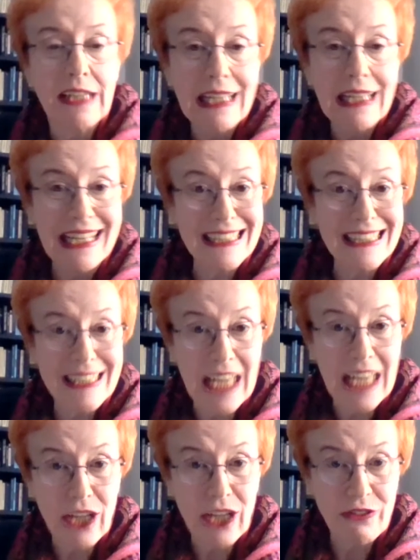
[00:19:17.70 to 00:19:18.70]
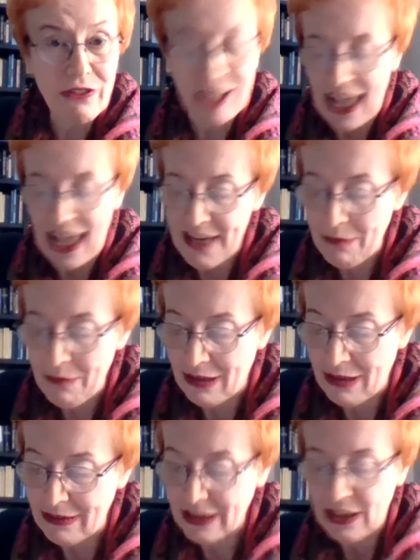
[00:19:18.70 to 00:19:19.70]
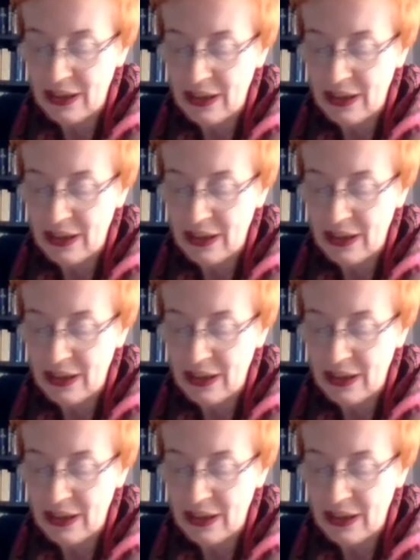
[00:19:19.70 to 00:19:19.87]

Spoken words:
instead of the animals